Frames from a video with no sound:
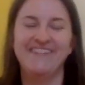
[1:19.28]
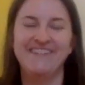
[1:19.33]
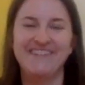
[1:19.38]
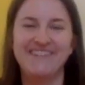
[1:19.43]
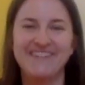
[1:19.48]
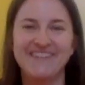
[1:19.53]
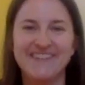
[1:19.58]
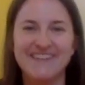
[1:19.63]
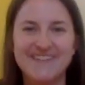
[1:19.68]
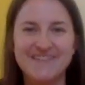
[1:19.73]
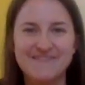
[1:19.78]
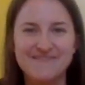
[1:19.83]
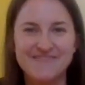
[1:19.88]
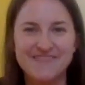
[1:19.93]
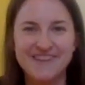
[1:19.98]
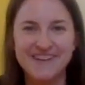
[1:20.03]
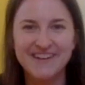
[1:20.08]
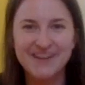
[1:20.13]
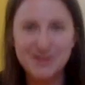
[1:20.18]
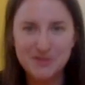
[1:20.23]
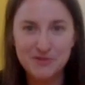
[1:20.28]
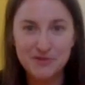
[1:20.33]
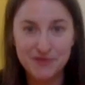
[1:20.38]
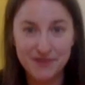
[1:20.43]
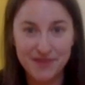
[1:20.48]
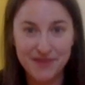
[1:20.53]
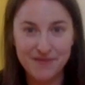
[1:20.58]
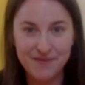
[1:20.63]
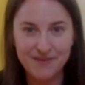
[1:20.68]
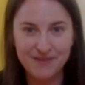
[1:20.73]
Good work. Should we try
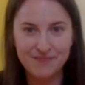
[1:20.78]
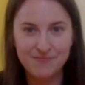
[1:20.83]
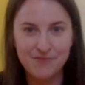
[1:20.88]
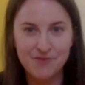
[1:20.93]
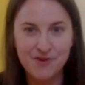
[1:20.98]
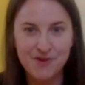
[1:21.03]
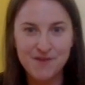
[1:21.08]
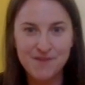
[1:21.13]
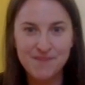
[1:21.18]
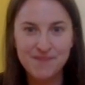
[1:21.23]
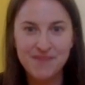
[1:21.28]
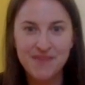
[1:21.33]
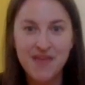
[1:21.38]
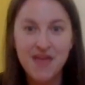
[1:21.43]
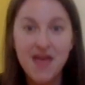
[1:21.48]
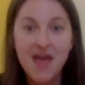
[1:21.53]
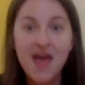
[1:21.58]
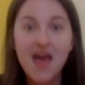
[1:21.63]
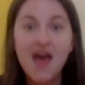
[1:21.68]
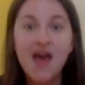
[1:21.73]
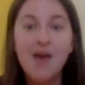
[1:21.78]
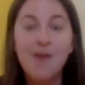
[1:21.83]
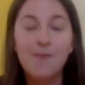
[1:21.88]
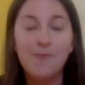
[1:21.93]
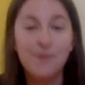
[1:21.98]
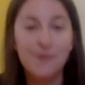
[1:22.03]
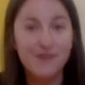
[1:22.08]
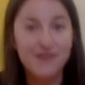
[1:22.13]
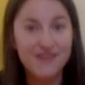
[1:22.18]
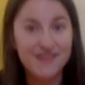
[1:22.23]
that once more?
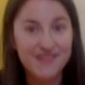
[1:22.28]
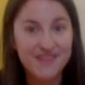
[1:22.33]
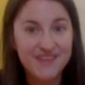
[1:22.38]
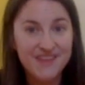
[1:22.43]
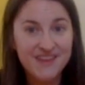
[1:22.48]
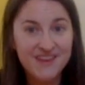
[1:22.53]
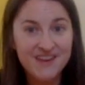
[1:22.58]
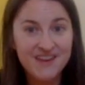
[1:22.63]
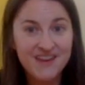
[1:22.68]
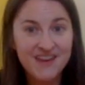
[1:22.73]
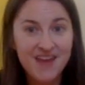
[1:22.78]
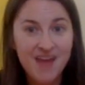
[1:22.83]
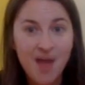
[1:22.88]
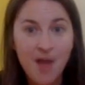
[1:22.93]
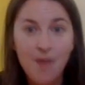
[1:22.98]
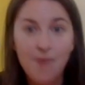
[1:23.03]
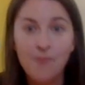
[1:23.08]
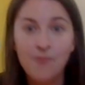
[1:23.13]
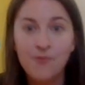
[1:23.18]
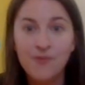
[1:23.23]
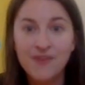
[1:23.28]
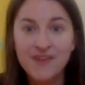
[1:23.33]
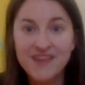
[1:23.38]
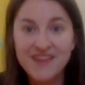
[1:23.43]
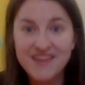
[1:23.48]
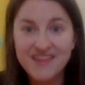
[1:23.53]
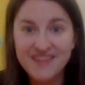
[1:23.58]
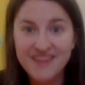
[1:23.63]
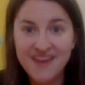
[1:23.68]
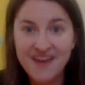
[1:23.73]
Breathe in,
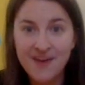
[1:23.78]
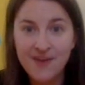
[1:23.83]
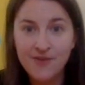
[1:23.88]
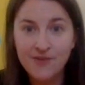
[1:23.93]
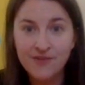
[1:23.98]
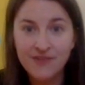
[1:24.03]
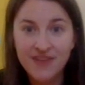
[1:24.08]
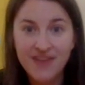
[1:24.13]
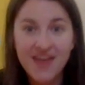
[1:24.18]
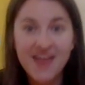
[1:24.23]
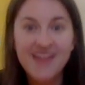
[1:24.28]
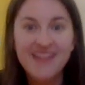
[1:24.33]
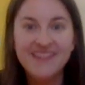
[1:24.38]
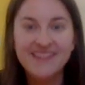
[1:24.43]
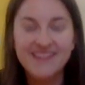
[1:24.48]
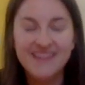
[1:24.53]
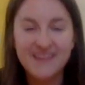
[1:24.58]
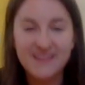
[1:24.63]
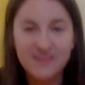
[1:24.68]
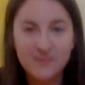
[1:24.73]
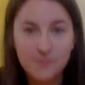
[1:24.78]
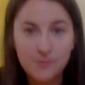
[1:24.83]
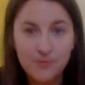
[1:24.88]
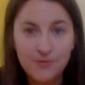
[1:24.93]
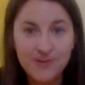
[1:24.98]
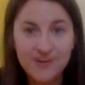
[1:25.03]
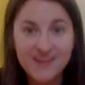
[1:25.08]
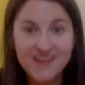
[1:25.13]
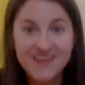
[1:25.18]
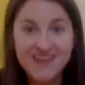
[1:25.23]
breathe out. Let's
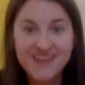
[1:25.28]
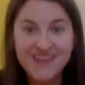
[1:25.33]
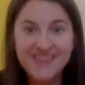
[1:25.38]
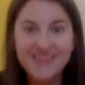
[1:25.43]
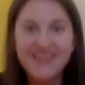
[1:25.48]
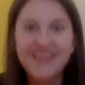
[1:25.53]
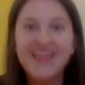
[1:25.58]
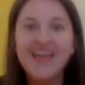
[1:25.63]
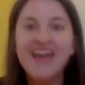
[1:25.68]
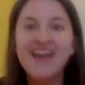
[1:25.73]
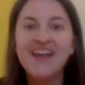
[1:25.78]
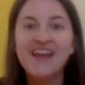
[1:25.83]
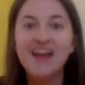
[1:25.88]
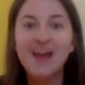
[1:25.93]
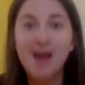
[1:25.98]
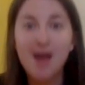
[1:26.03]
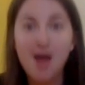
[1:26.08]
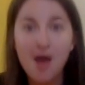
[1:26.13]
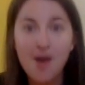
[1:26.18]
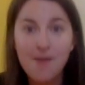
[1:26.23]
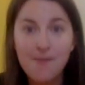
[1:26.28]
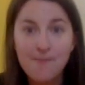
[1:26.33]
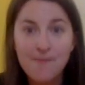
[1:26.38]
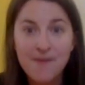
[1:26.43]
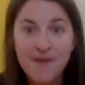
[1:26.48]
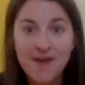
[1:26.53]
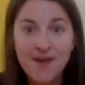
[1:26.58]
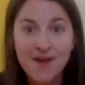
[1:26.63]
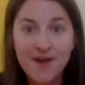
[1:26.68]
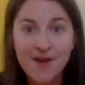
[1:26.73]
breathe like a
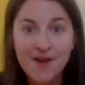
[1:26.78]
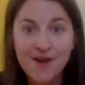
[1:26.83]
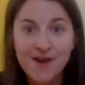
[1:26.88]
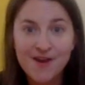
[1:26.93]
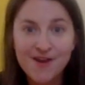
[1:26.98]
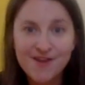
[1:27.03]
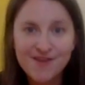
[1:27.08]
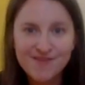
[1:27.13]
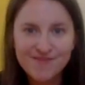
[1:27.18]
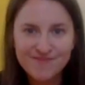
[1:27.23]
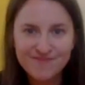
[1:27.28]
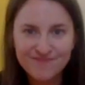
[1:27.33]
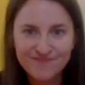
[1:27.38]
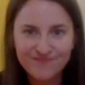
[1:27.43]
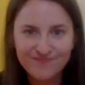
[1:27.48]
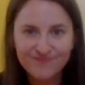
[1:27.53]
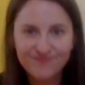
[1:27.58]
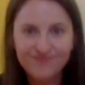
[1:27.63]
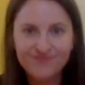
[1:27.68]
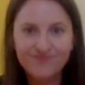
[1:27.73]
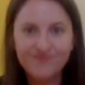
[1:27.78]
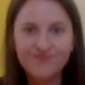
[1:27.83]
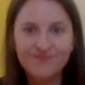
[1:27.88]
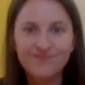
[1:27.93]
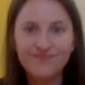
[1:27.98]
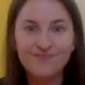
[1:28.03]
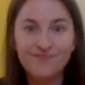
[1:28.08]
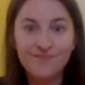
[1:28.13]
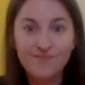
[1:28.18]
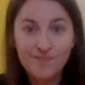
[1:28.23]
bear.
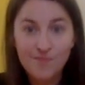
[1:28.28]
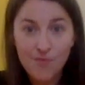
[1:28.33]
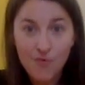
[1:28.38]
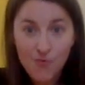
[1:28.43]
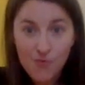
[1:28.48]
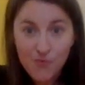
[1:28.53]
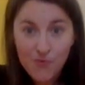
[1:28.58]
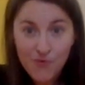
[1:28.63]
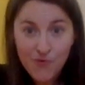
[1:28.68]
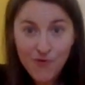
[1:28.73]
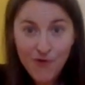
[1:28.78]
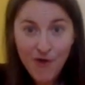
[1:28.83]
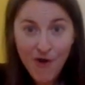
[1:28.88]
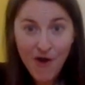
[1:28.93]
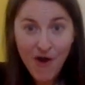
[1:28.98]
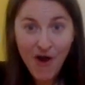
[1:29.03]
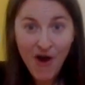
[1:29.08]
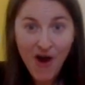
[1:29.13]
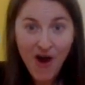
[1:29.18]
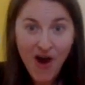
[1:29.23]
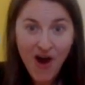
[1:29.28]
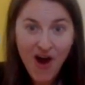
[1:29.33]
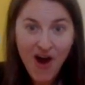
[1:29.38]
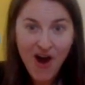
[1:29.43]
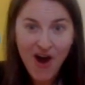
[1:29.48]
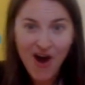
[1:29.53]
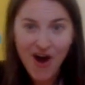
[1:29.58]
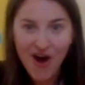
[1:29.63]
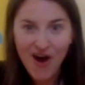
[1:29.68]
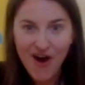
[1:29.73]

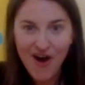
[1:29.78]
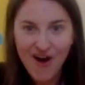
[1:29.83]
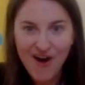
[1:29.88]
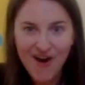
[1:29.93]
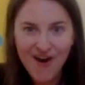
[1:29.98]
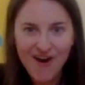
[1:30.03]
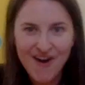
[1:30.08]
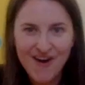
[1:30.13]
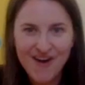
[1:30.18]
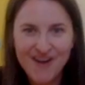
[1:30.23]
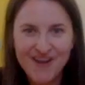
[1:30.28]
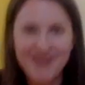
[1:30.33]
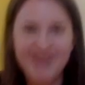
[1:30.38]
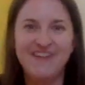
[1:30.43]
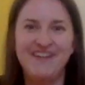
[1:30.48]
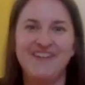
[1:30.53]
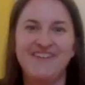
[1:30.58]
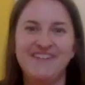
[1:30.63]
Roar.